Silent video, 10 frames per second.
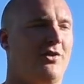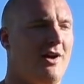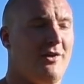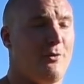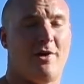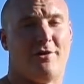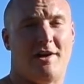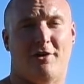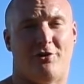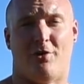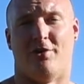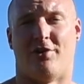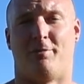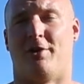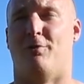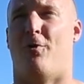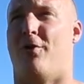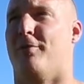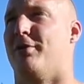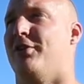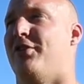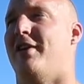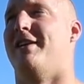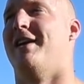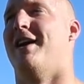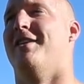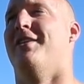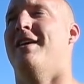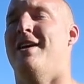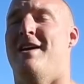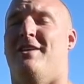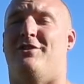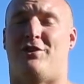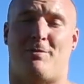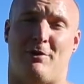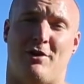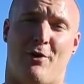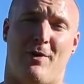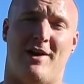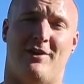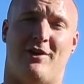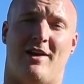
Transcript: Uh, the weather here is always like pretty warm, pretty sunny, and just about no wind.